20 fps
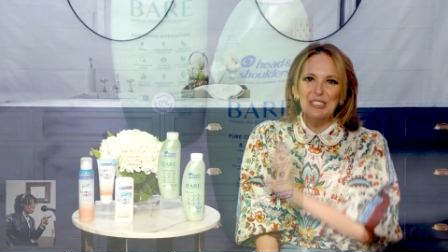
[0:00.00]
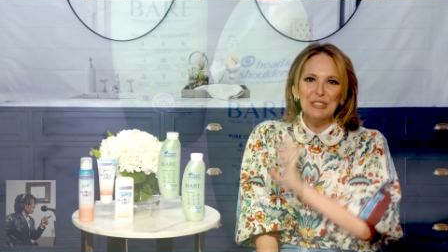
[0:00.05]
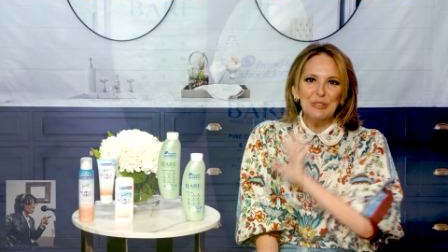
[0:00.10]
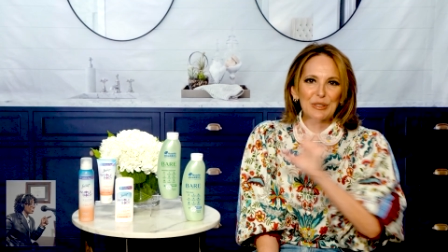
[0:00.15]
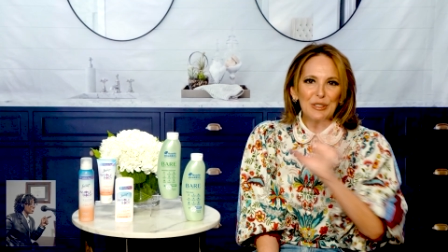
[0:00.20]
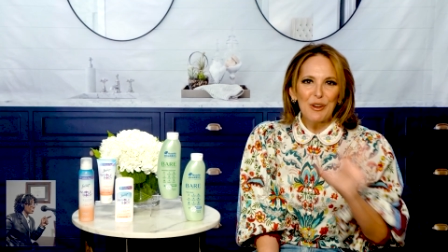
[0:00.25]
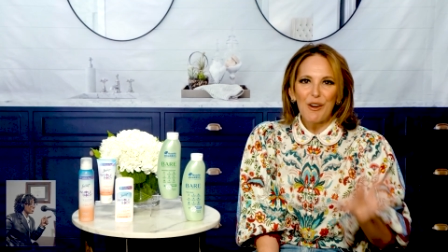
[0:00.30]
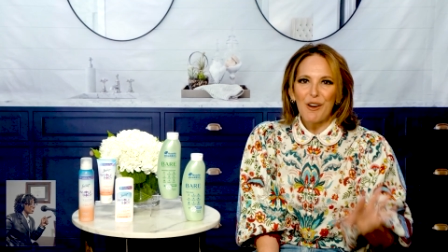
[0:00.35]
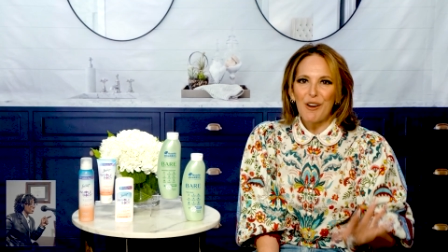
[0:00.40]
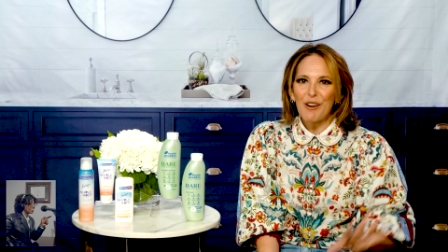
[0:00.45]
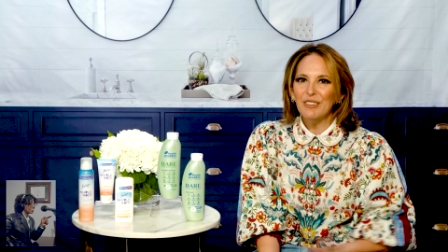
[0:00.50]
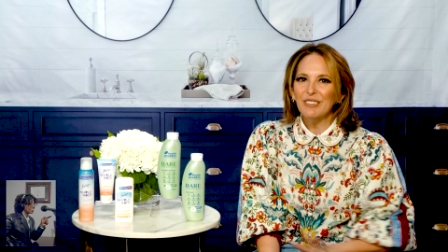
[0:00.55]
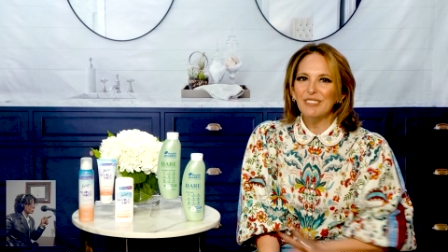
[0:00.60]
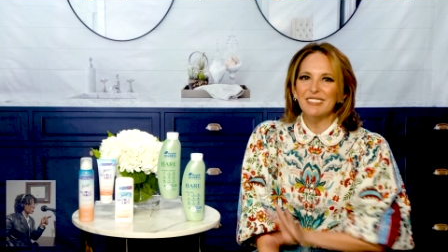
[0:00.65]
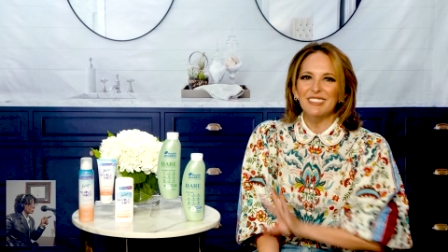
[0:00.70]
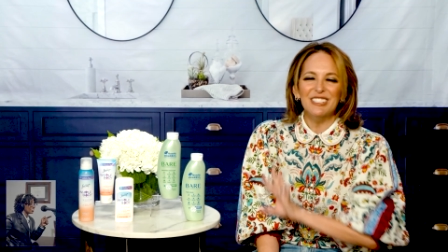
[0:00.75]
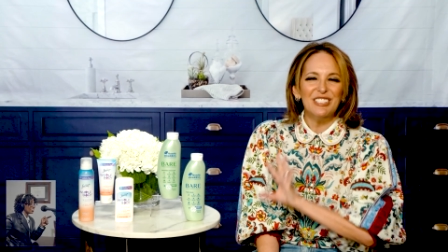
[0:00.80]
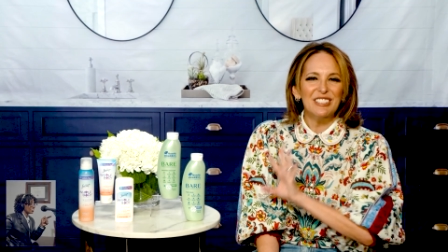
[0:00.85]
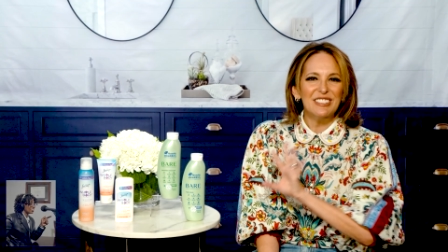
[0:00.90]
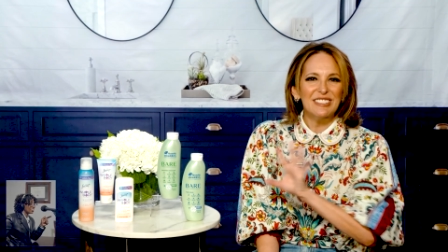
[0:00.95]
do it all
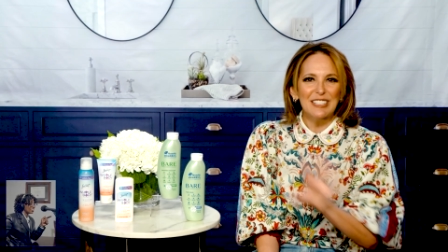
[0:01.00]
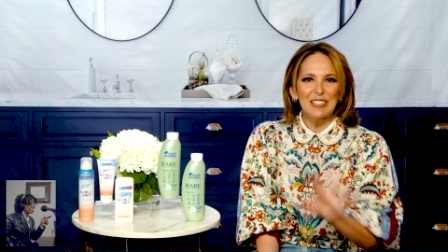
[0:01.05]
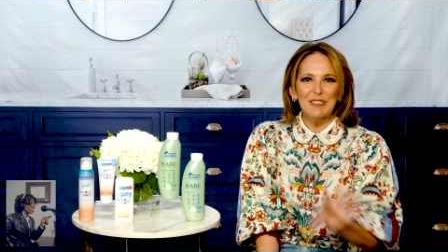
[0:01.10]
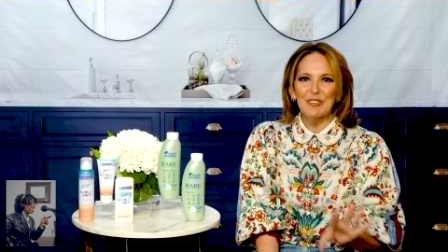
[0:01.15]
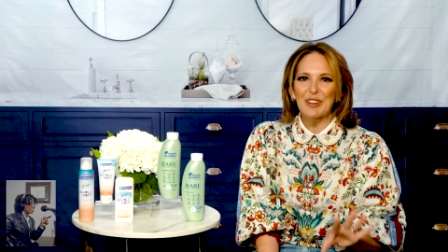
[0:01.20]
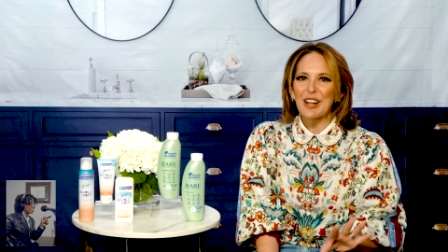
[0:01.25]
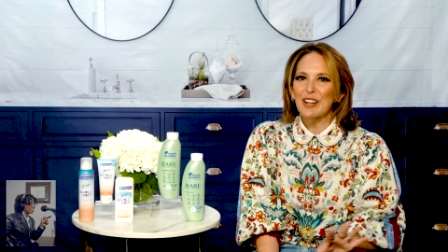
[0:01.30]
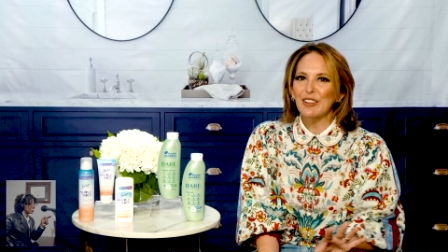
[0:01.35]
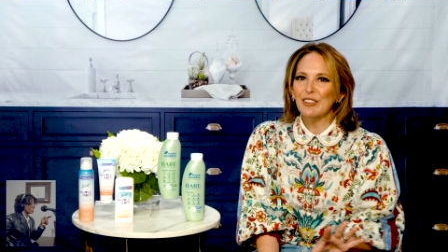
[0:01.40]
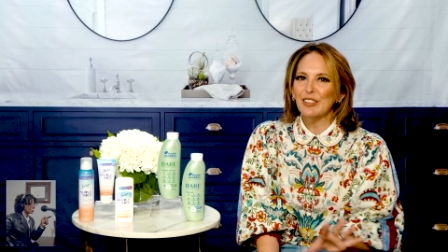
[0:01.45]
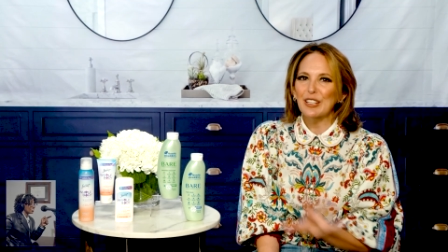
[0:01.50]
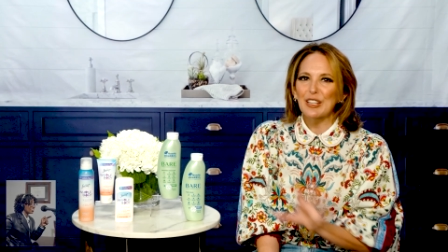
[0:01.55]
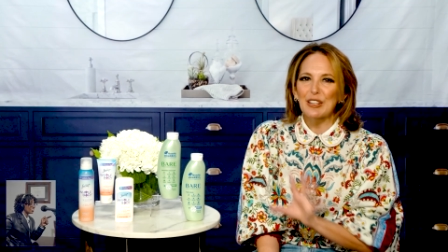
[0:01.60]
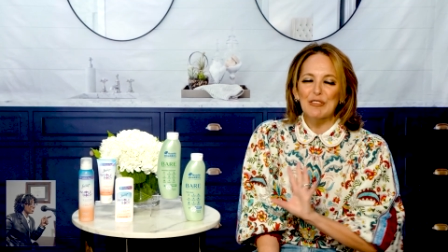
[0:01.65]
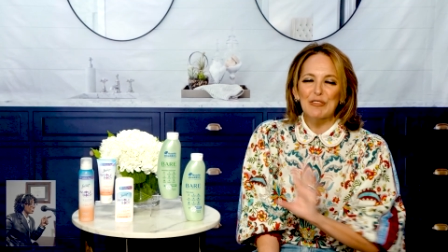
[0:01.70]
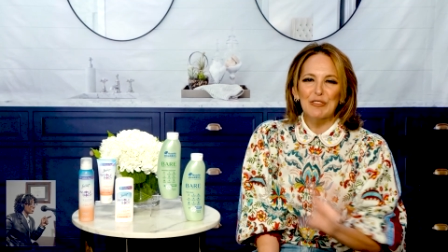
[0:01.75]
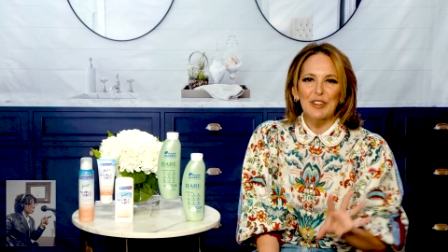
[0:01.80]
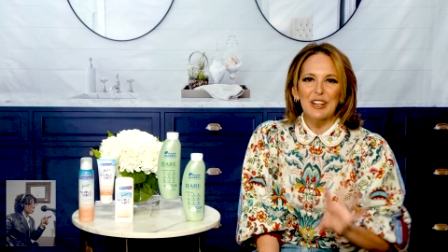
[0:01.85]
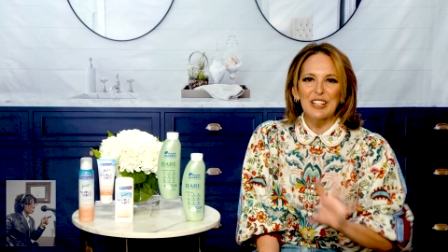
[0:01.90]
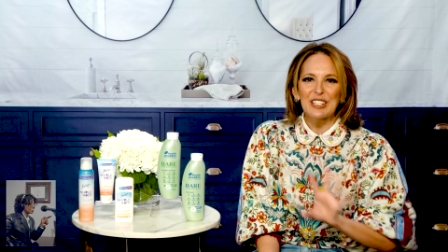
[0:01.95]
and just leave your hair looking
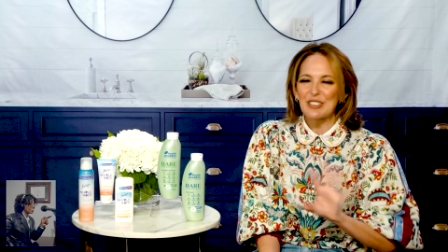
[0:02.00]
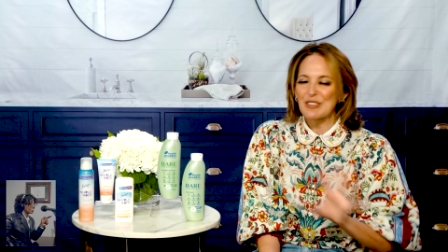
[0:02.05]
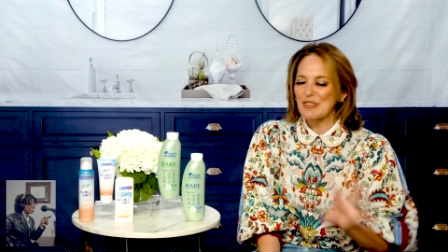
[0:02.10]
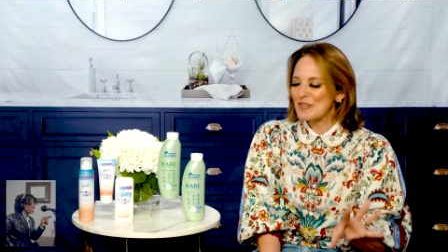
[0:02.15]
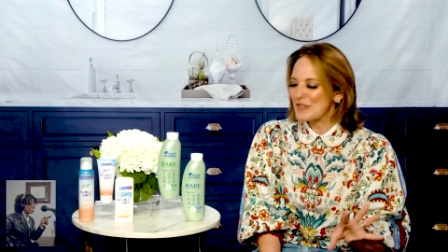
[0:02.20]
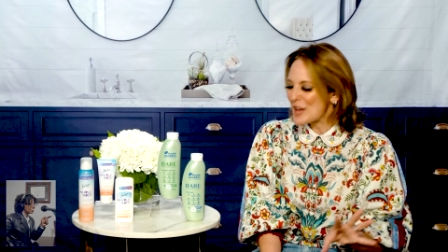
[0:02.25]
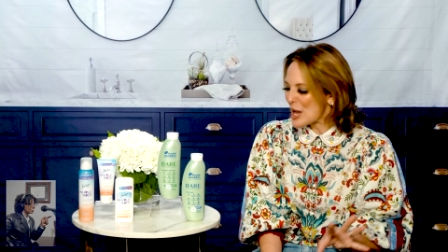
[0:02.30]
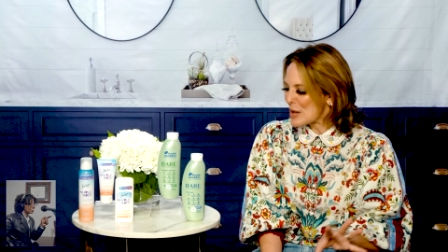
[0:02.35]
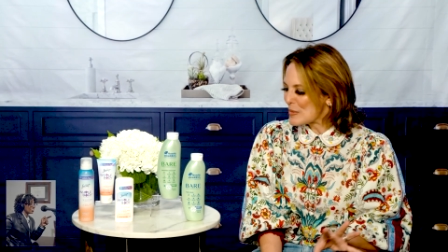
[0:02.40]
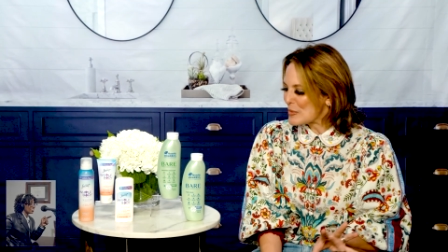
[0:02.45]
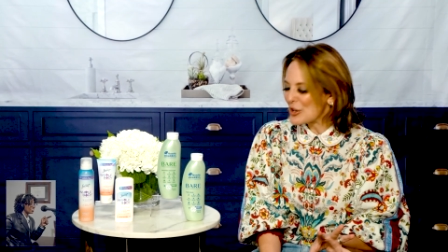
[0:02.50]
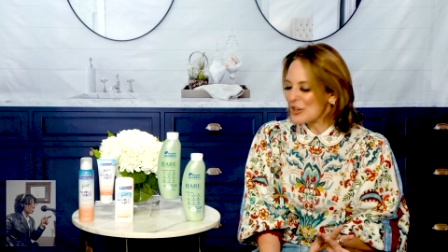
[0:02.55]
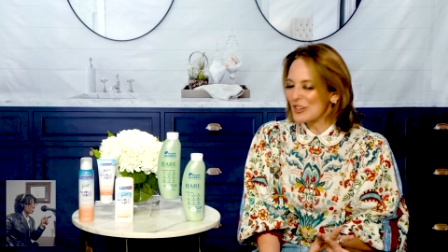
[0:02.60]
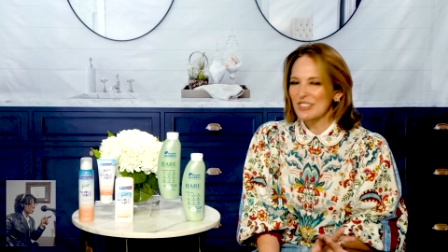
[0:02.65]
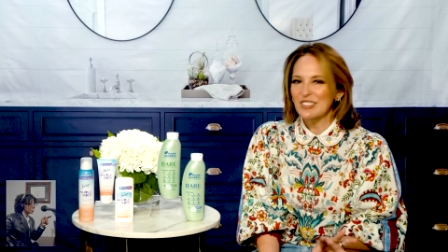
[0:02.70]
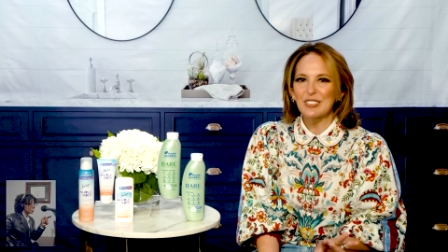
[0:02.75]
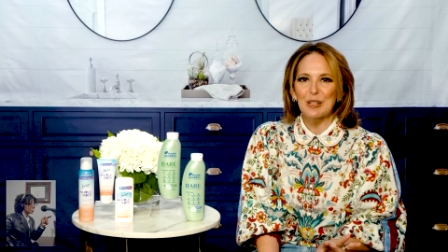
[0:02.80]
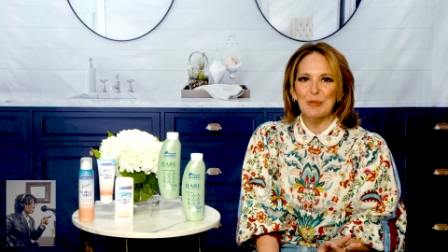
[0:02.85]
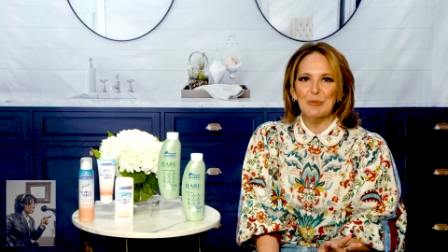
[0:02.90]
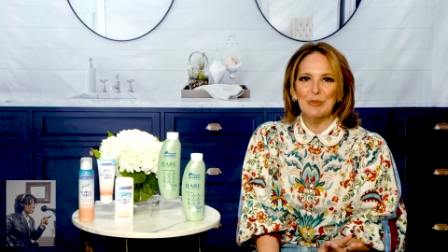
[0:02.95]
fresh and fab all
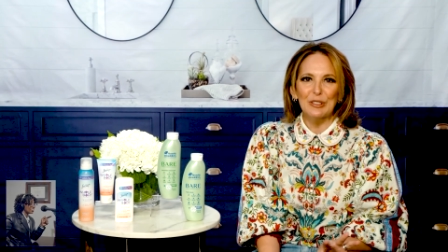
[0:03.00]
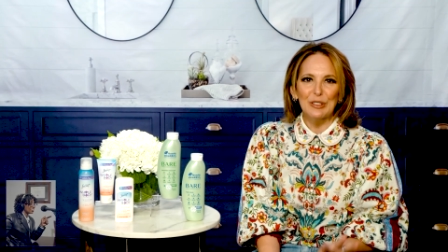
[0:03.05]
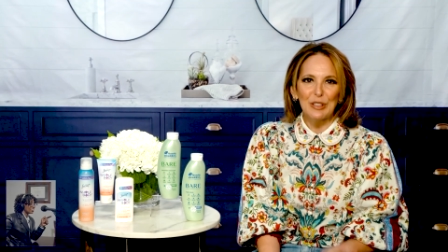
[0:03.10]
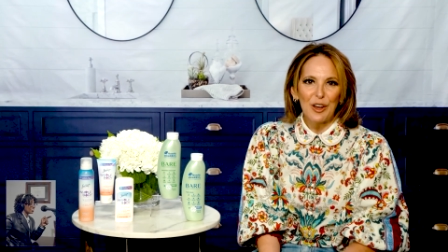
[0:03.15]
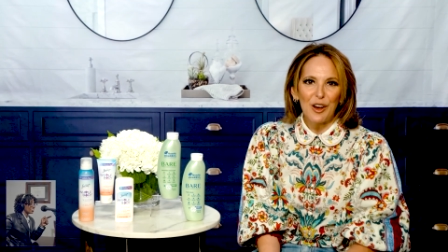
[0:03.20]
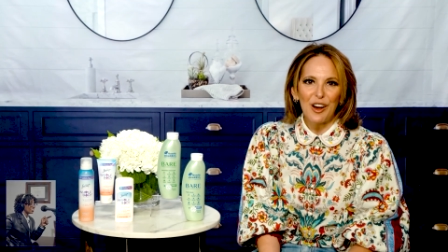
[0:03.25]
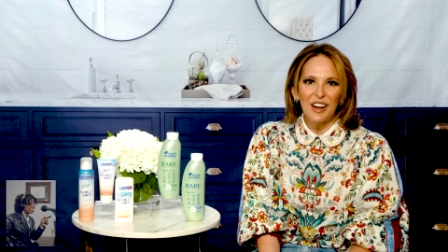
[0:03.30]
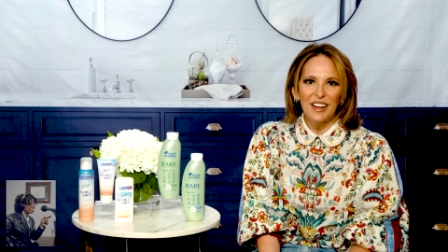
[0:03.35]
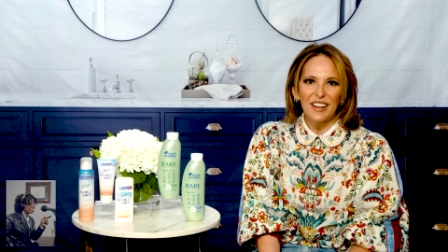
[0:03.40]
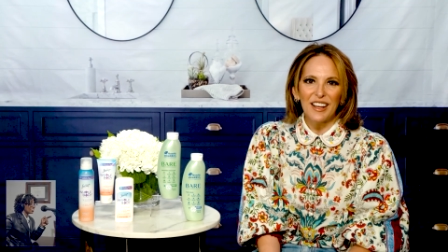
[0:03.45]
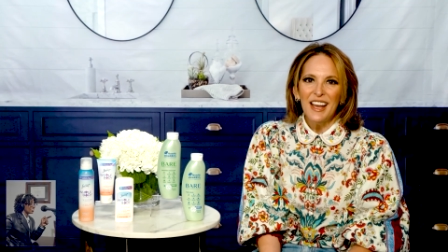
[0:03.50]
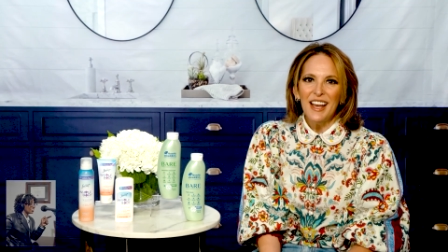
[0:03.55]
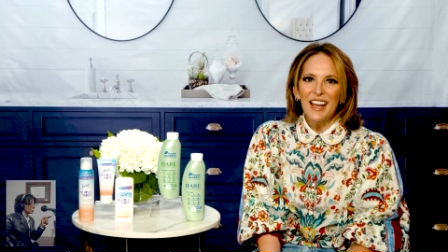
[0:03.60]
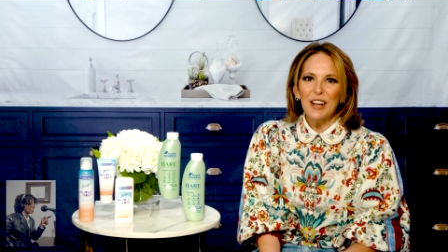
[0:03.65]
summer long.